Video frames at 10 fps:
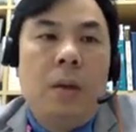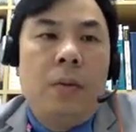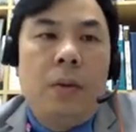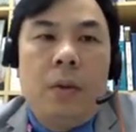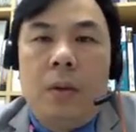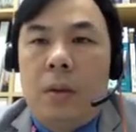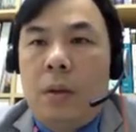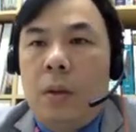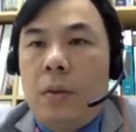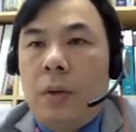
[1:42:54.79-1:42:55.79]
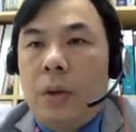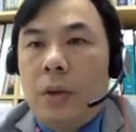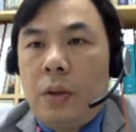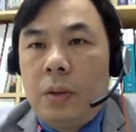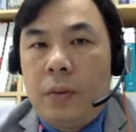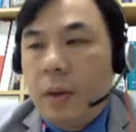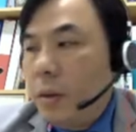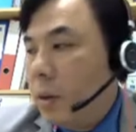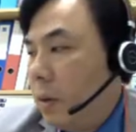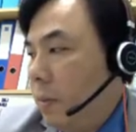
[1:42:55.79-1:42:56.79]
for this rational
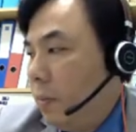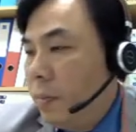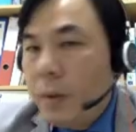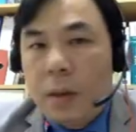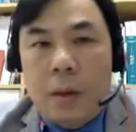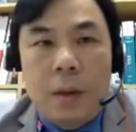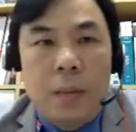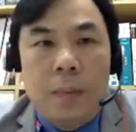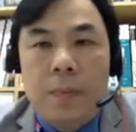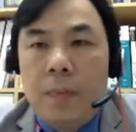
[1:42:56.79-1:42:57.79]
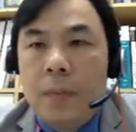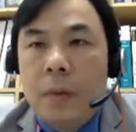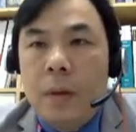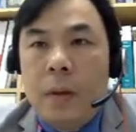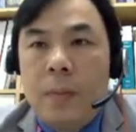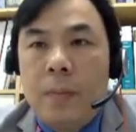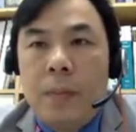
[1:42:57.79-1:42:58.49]
function. Okay, all right.